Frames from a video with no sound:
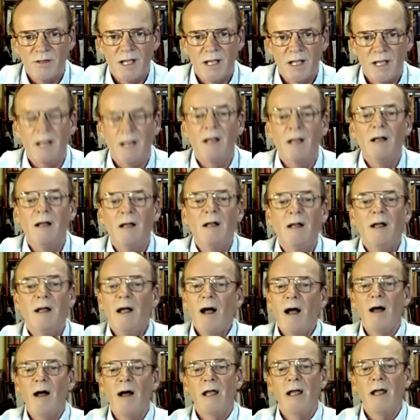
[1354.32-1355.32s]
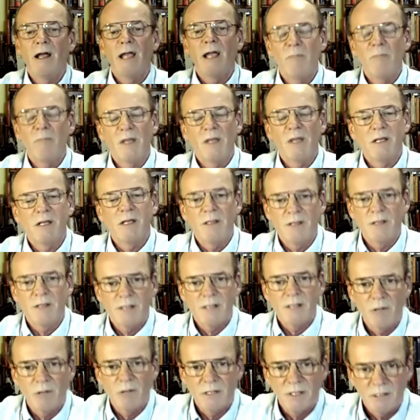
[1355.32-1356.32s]
hi, I'm the consultant
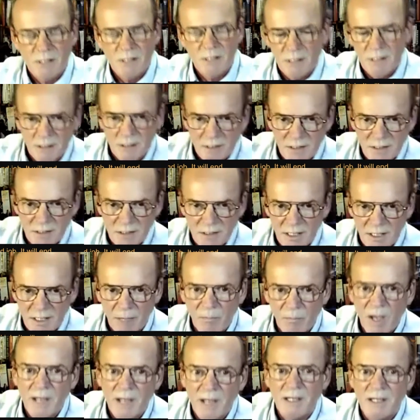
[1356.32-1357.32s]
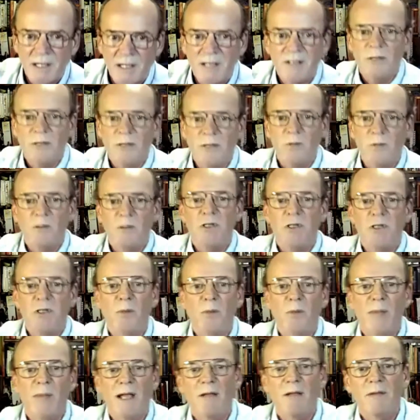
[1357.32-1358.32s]
and I need to talk to you about
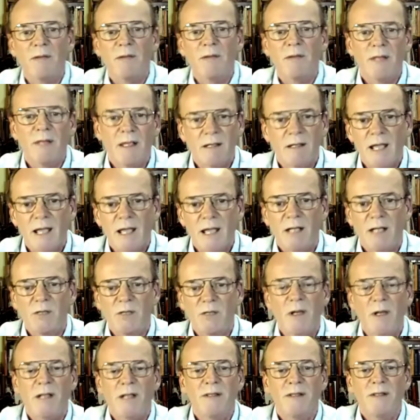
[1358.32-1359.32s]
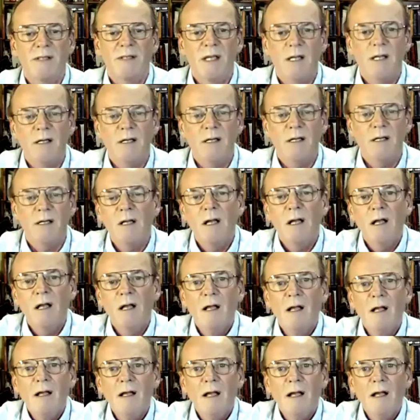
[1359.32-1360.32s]
X, Y, and Z.
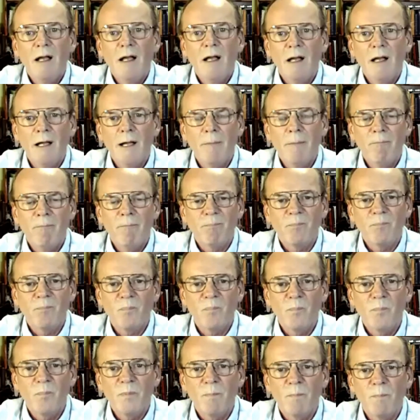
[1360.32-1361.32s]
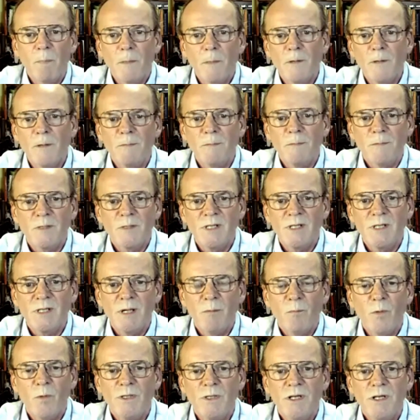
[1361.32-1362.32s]
But what do you reckon? Do
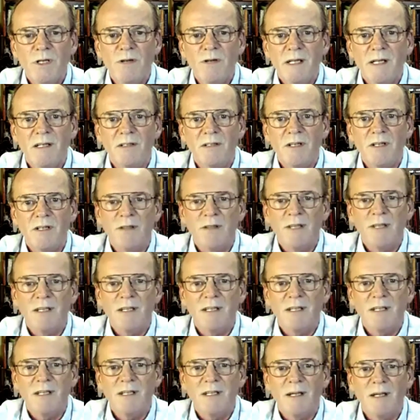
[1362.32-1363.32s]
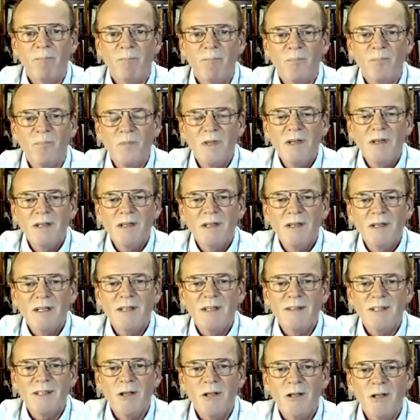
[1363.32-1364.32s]
you think consultancy
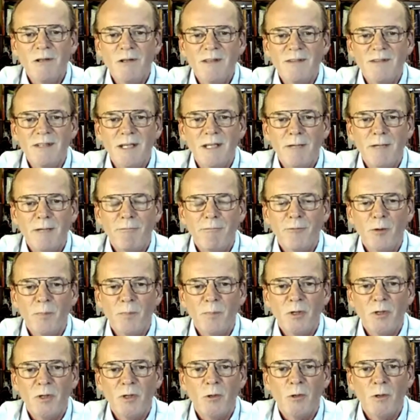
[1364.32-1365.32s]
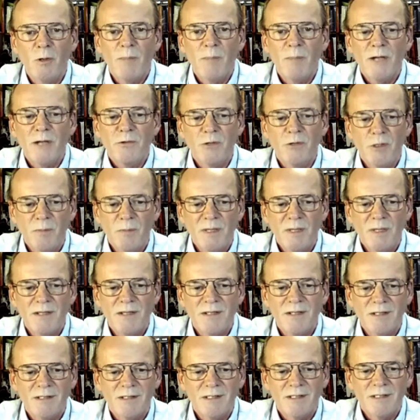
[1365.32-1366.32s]
from your bedroom is going to
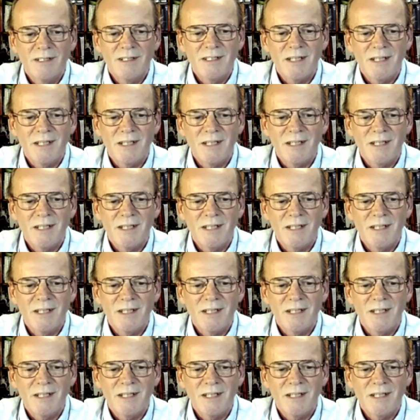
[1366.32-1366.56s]
work?